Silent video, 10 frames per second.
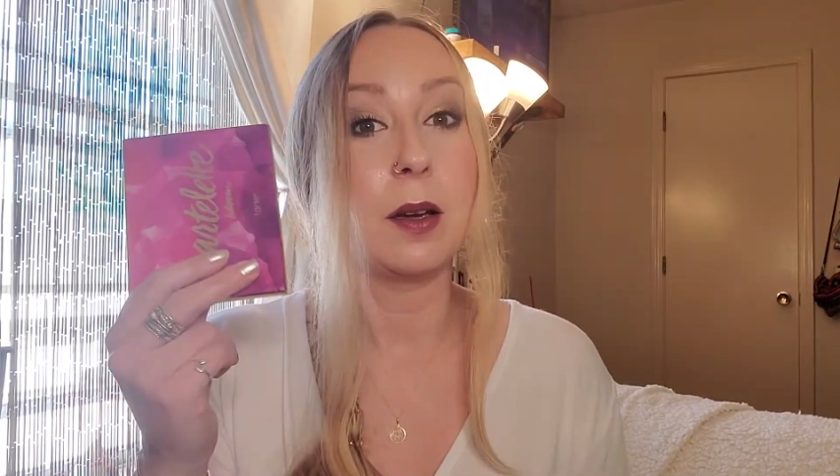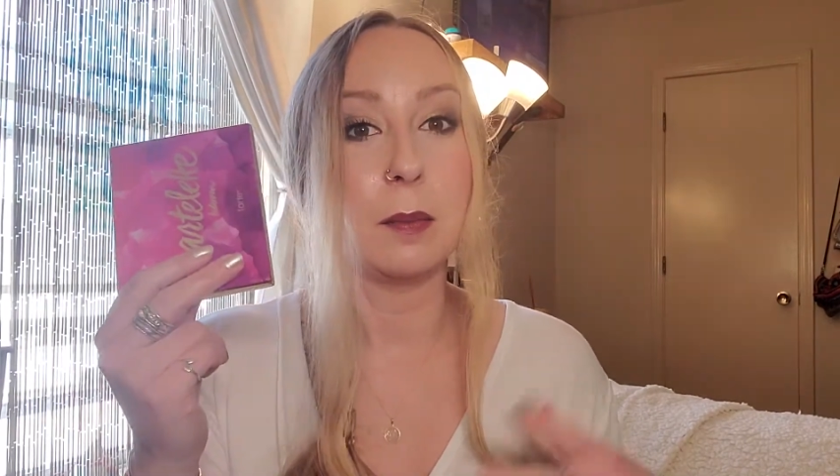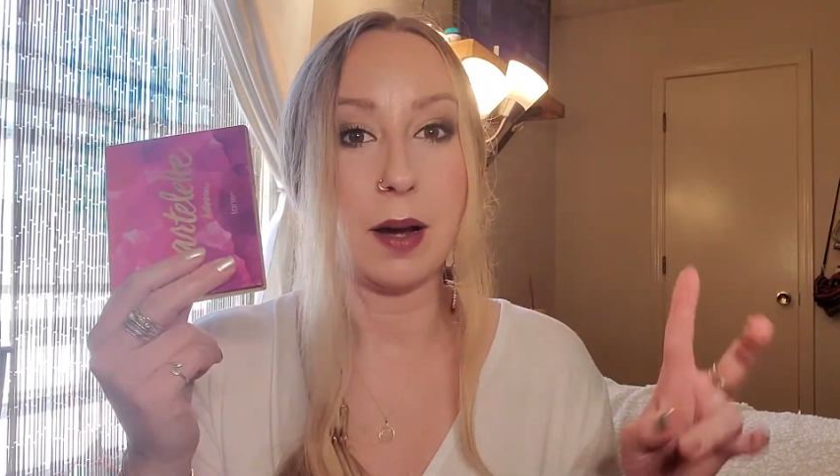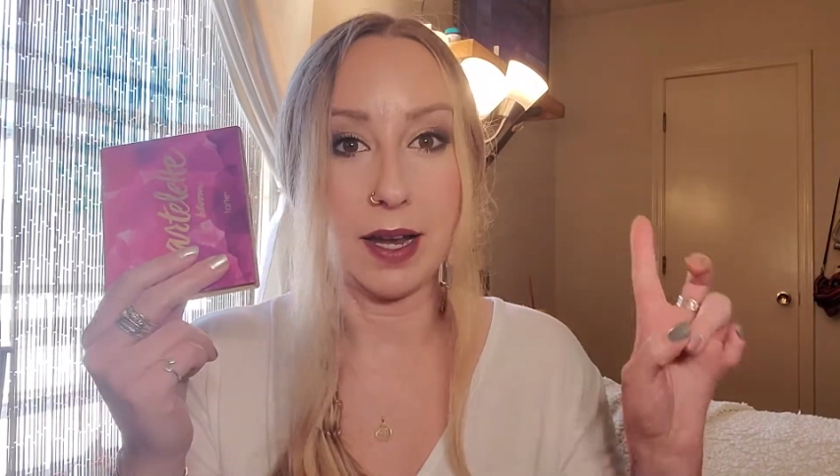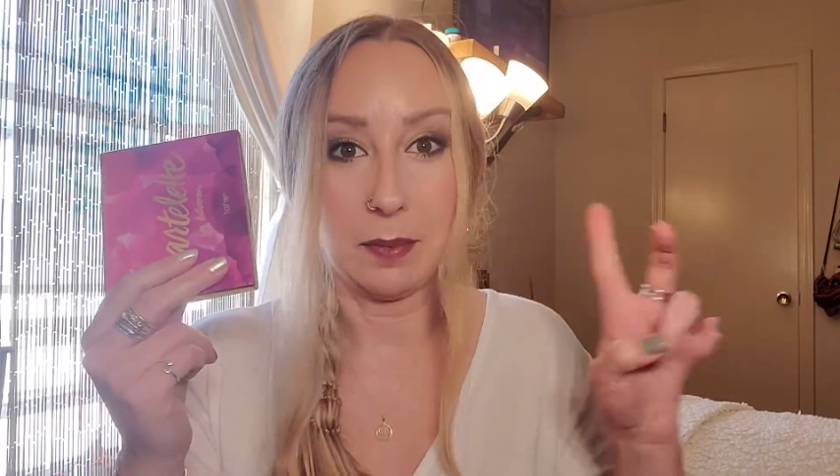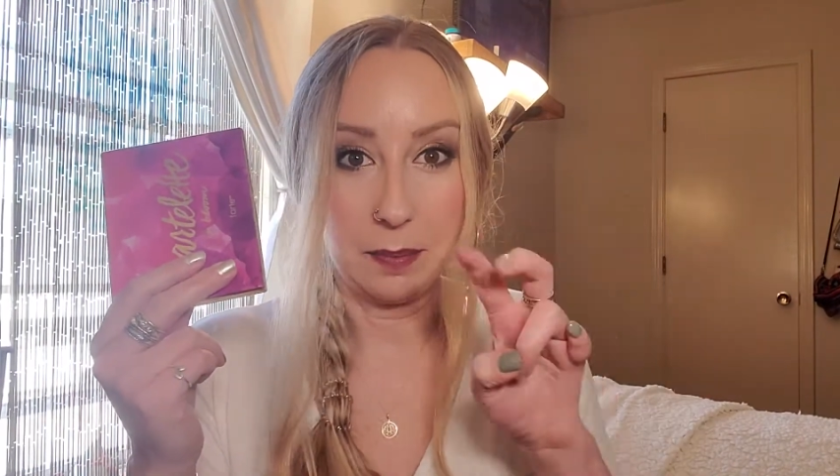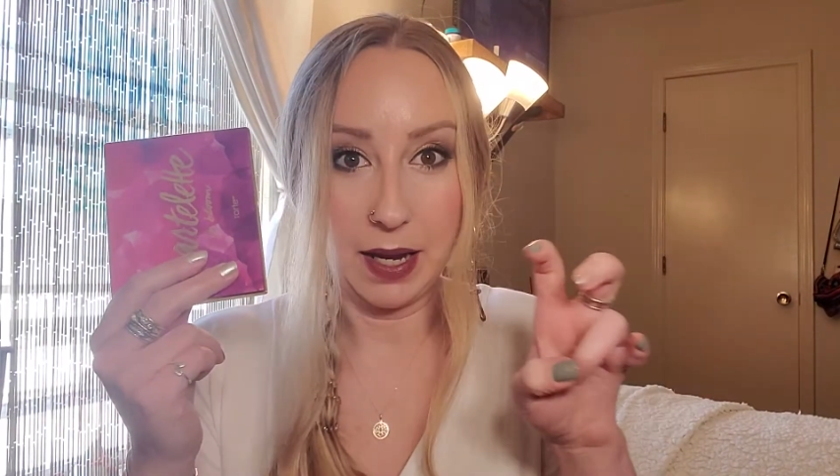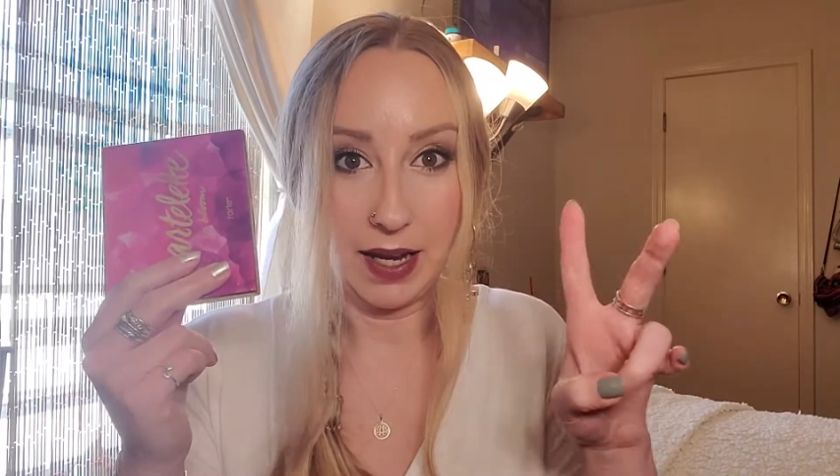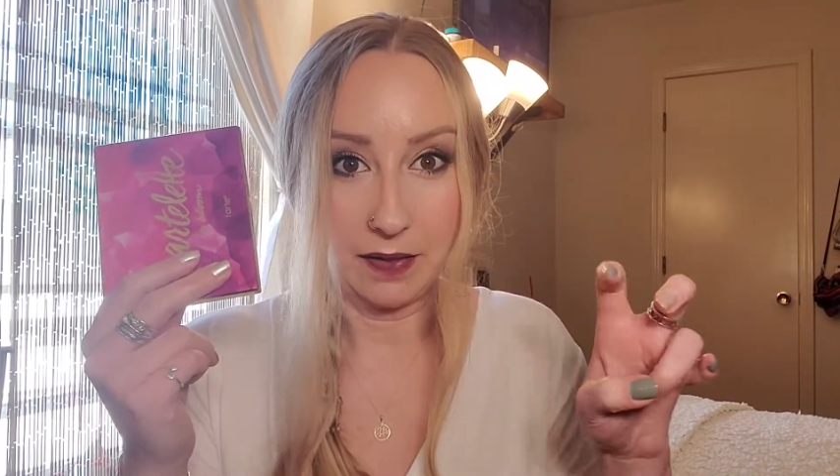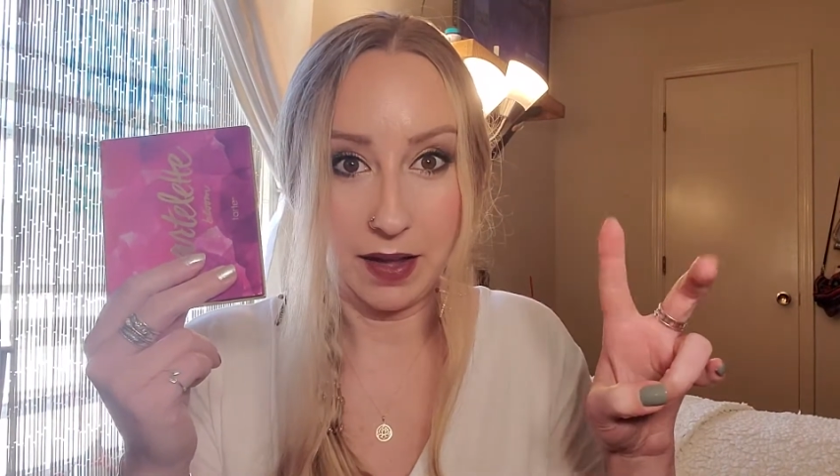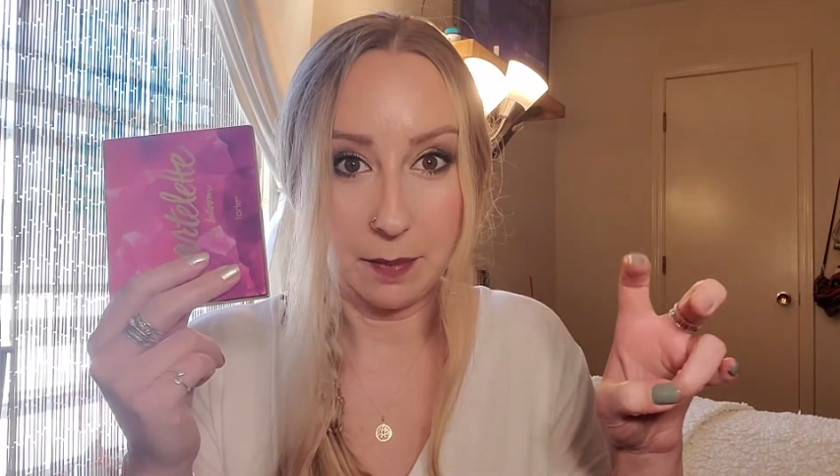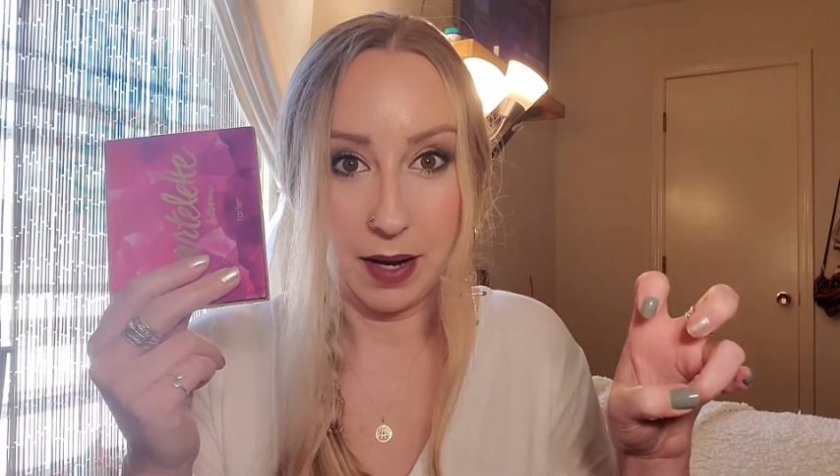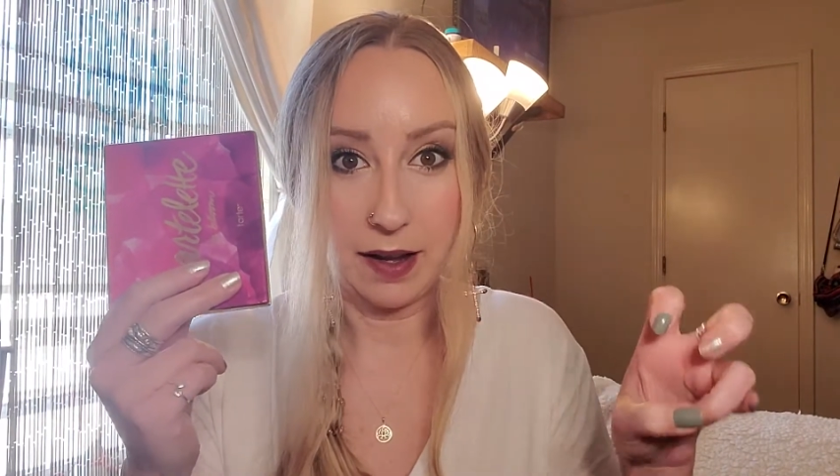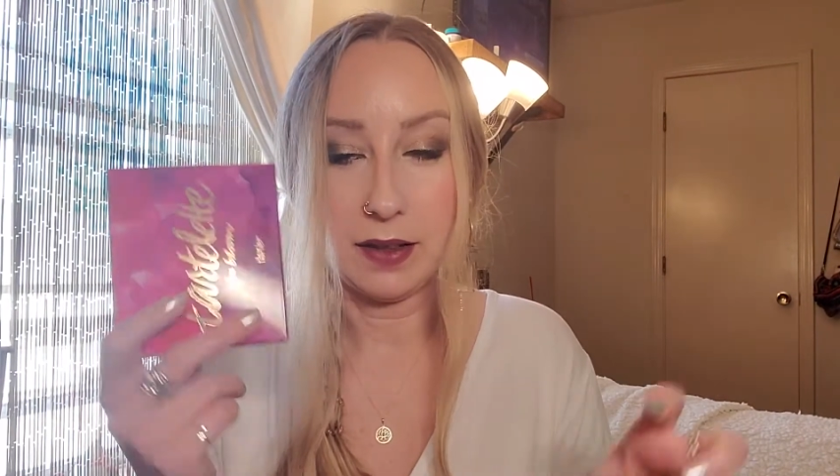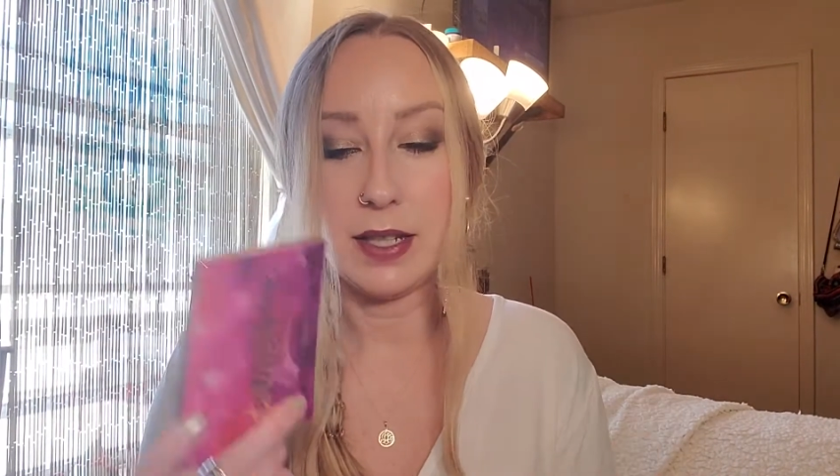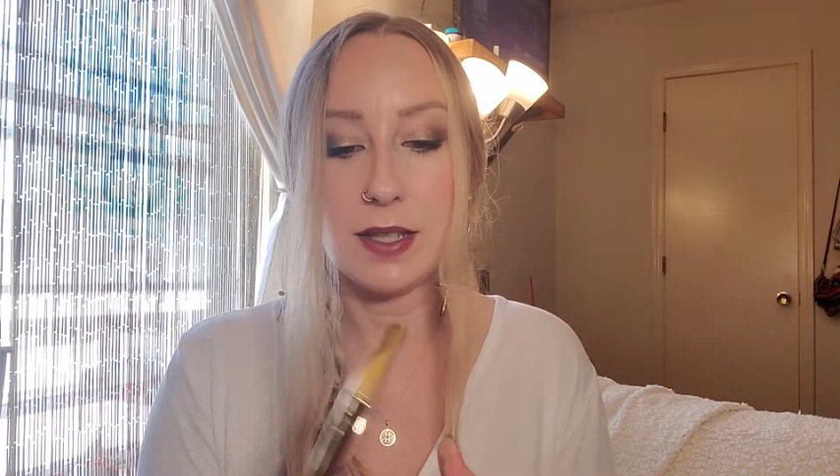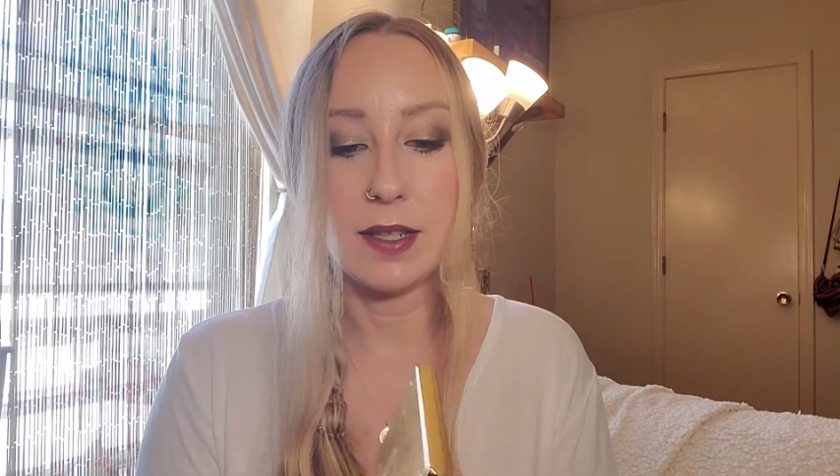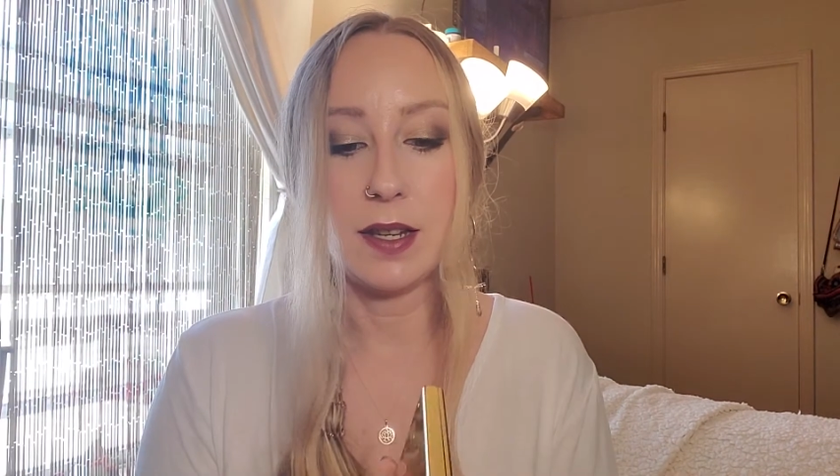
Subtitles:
my Pan That palette.